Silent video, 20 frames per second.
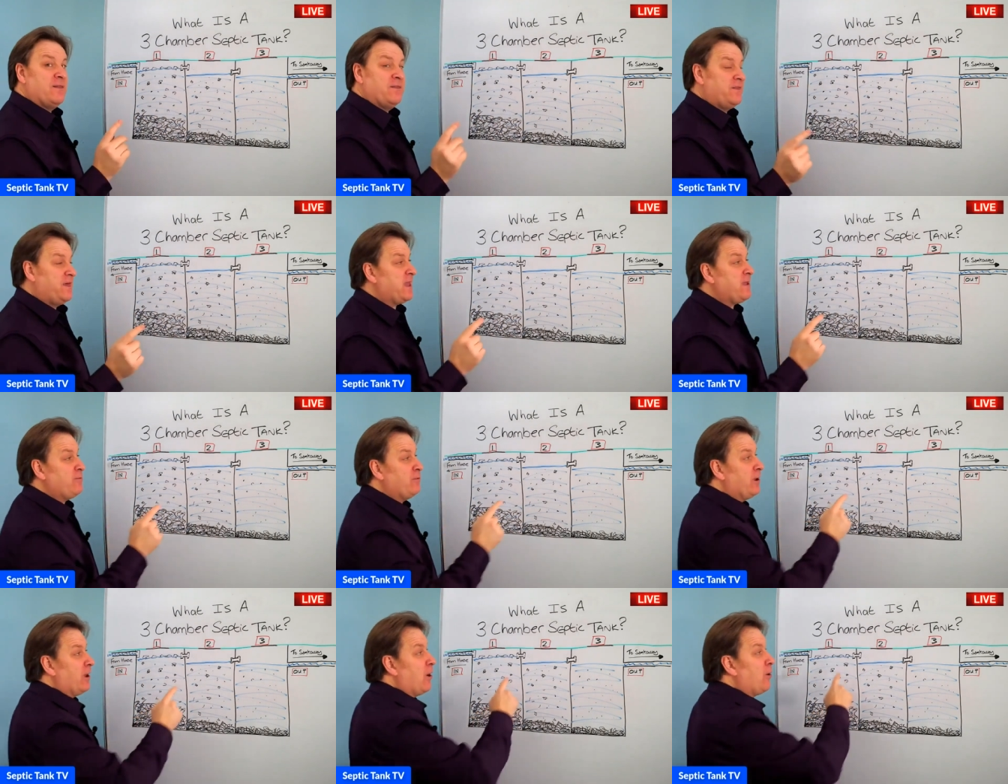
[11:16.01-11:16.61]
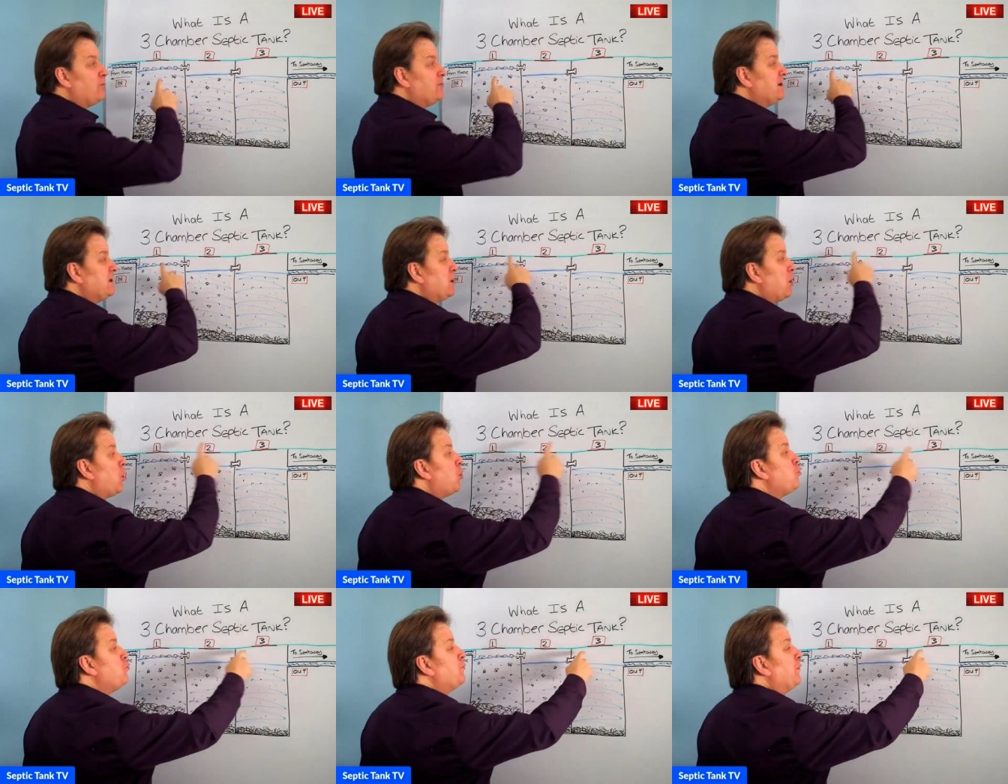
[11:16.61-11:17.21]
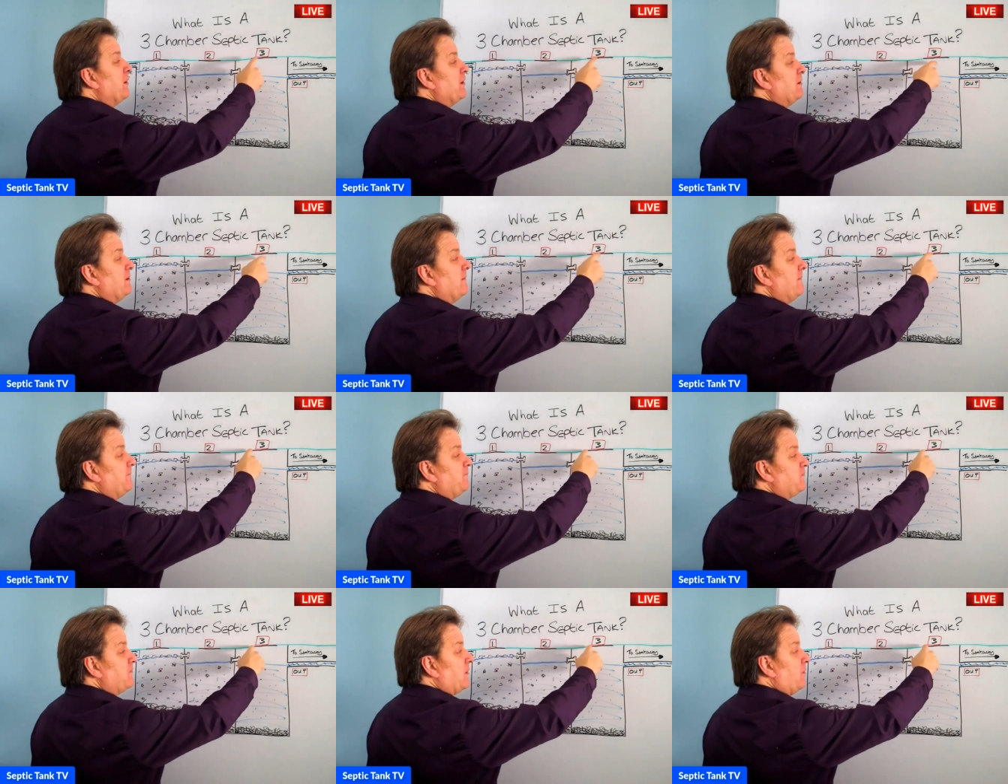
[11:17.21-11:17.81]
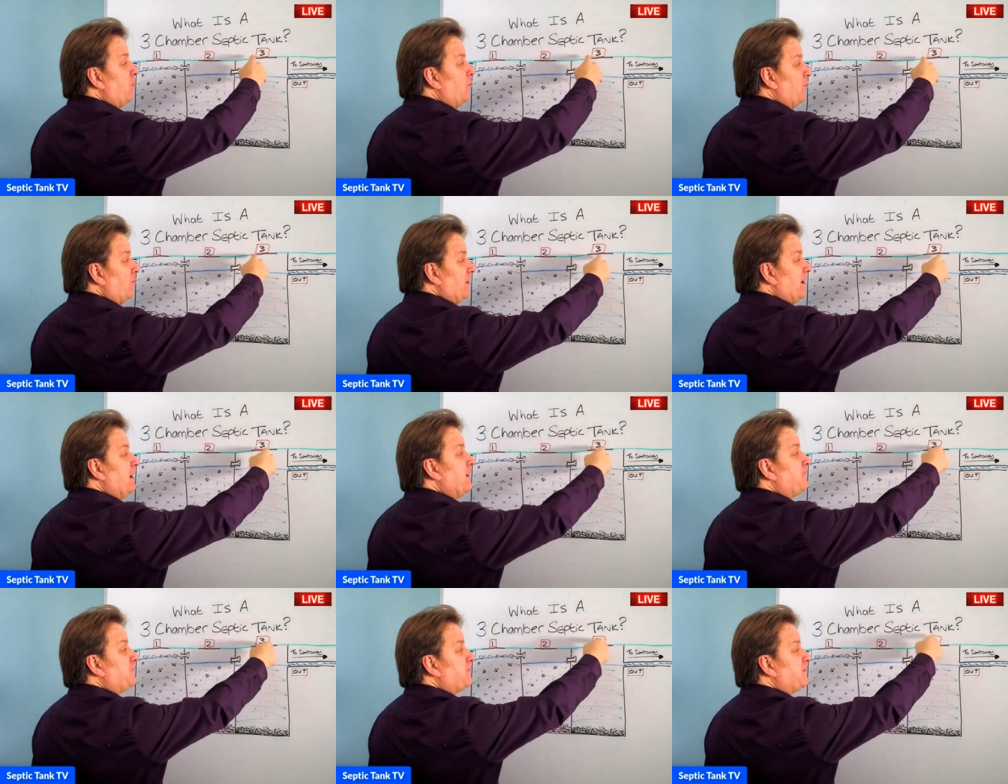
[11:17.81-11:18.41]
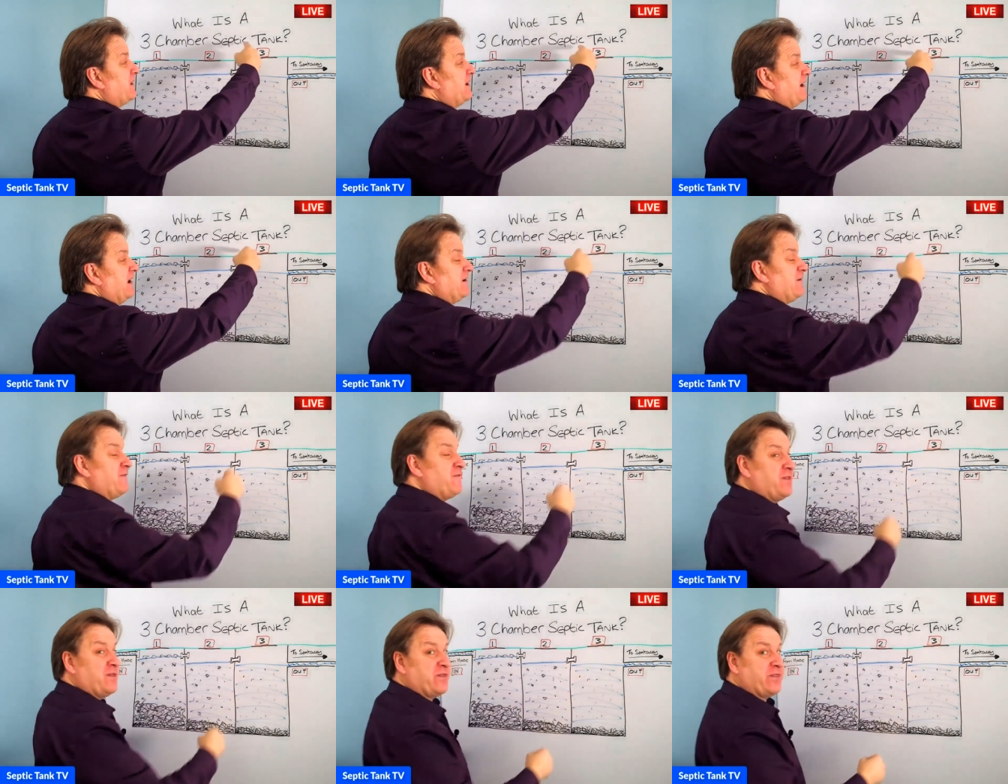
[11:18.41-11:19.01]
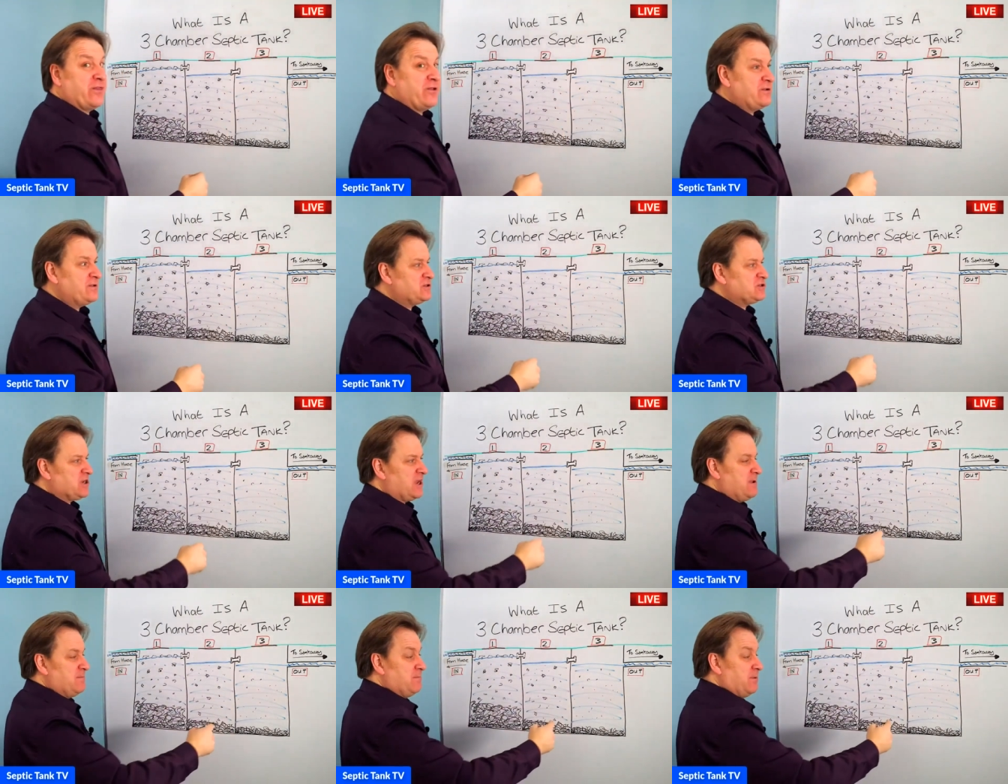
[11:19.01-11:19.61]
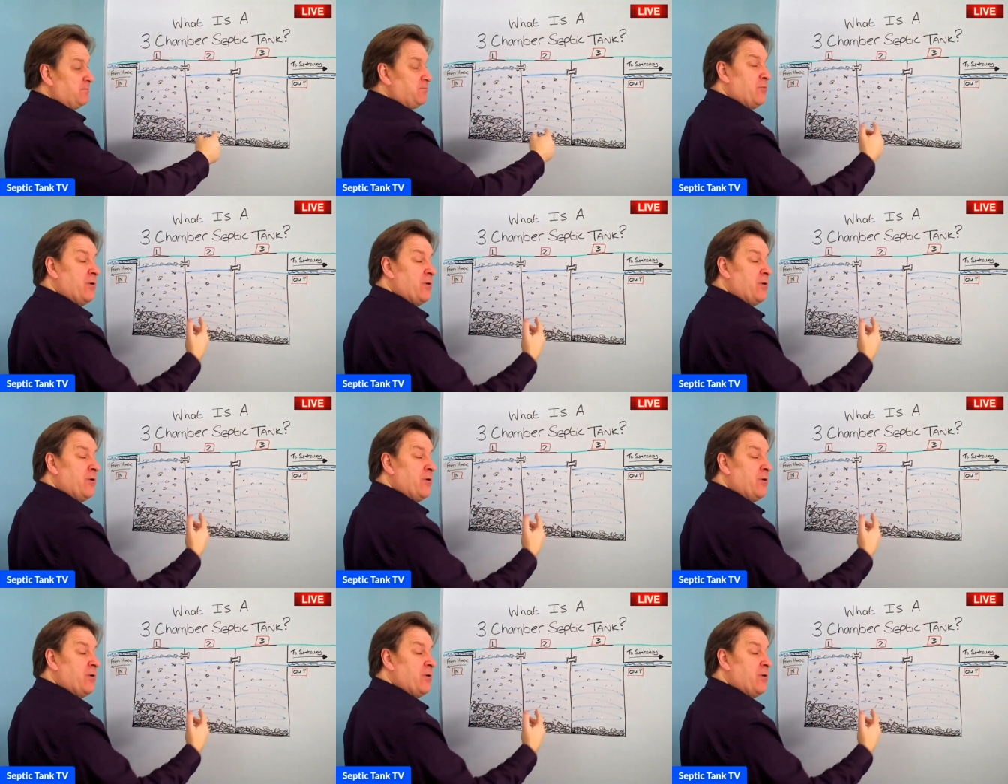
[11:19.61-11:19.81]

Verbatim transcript: they will only open or lift the lid of the third chamber.